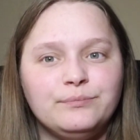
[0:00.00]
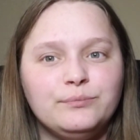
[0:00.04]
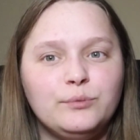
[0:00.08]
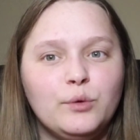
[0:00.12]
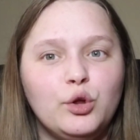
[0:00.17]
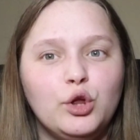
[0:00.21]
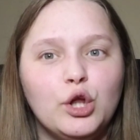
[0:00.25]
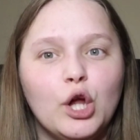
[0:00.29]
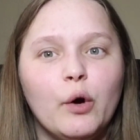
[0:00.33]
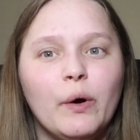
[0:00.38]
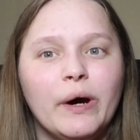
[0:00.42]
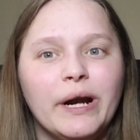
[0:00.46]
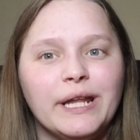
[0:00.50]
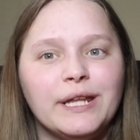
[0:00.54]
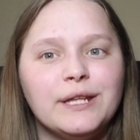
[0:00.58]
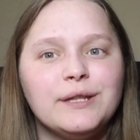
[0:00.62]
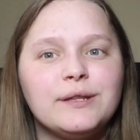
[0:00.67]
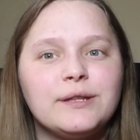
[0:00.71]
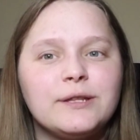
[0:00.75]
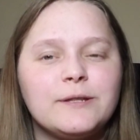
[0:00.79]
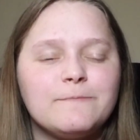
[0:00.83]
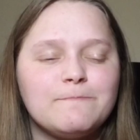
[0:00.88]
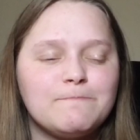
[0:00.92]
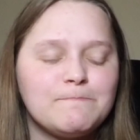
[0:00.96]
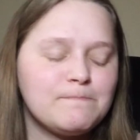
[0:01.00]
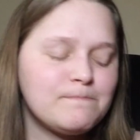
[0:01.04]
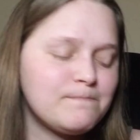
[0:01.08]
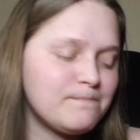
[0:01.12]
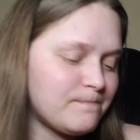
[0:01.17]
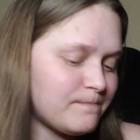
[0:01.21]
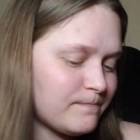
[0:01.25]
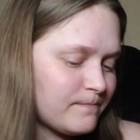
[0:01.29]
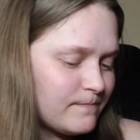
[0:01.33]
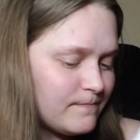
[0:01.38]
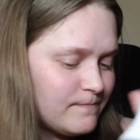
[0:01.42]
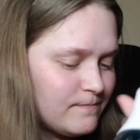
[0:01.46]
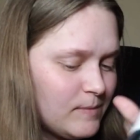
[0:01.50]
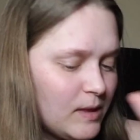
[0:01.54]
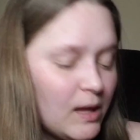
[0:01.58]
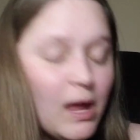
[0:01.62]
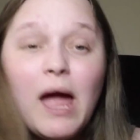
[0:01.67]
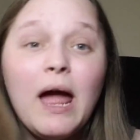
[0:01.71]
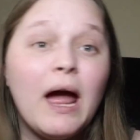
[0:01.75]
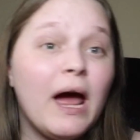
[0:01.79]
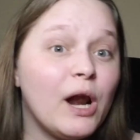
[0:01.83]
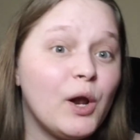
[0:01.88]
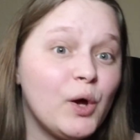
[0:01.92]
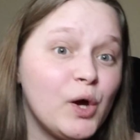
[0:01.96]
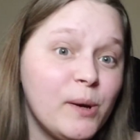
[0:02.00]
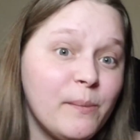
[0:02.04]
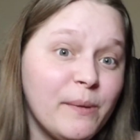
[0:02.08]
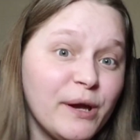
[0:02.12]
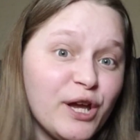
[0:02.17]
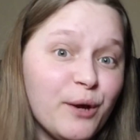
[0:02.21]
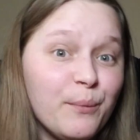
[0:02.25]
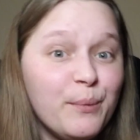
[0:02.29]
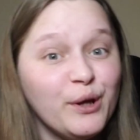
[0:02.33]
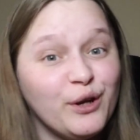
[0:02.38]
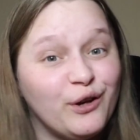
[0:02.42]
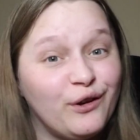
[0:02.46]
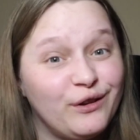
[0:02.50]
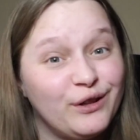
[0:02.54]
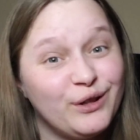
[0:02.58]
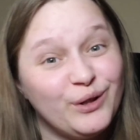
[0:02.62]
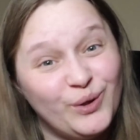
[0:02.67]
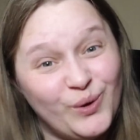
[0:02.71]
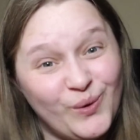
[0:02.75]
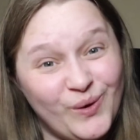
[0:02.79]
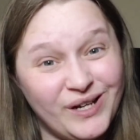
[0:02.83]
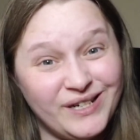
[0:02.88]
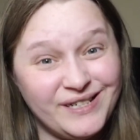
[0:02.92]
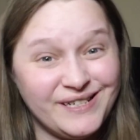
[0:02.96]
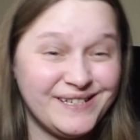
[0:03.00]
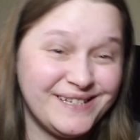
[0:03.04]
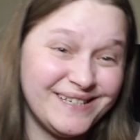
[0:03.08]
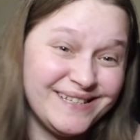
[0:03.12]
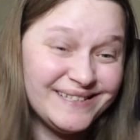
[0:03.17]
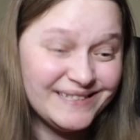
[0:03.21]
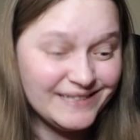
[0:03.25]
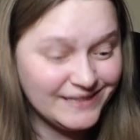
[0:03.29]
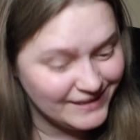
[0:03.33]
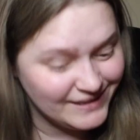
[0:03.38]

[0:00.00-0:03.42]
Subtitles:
No edits. I don't have my computer, so no edit.